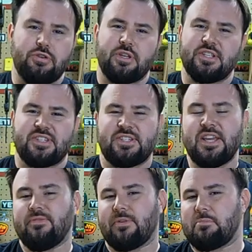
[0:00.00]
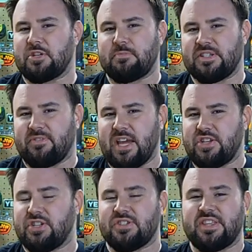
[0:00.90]
as you can see from the
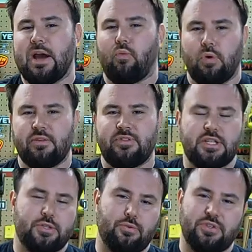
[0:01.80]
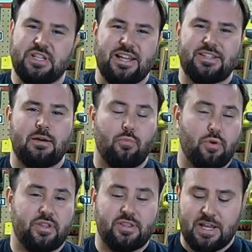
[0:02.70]
specifications, that one of these tools stands out
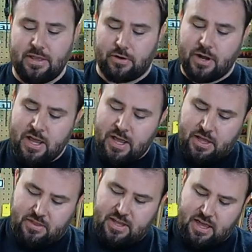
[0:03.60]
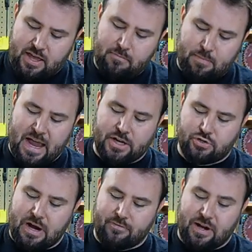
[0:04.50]
more than the other. The impact
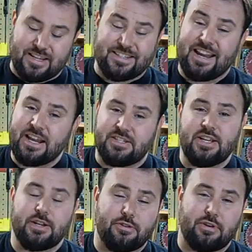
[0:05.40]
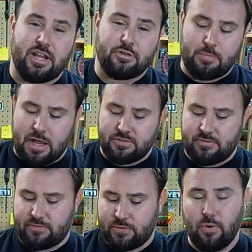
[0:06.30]
driver has 1,900 inch-pounds
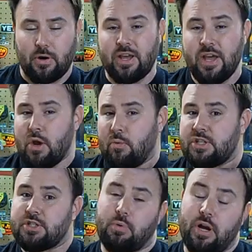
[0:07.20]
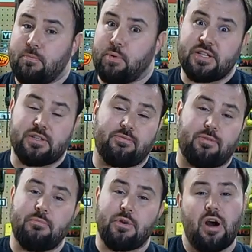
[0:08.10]
of torque, which is pretty impressive
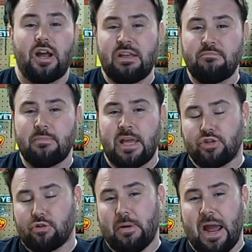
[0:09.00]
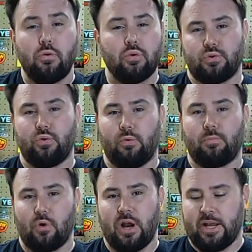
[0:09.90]
from not a major power tool
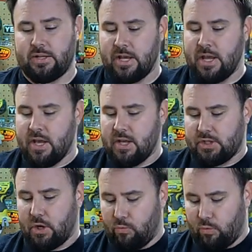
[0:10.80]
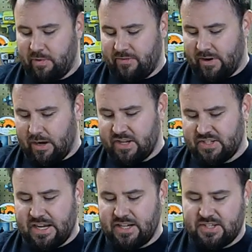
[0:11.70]
brand. So we'll be very
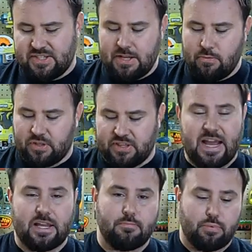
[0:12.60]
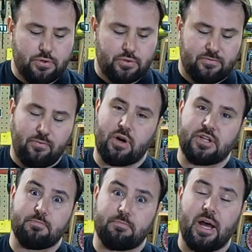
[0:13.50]
excited to see what that can produce for
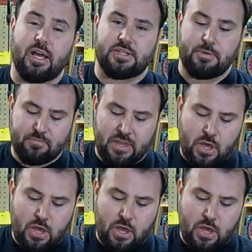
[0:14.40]
us. But